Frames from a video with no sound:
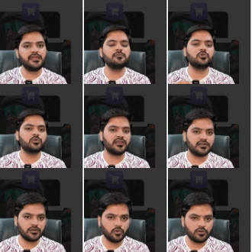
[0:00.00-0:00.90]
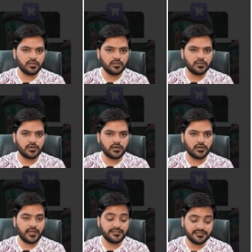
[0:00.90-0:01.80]
time to get load,
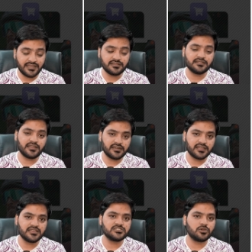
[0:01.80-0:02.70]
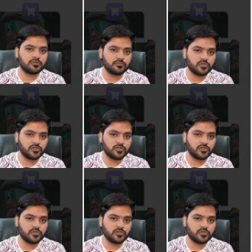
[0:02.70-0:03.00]
and then in that case your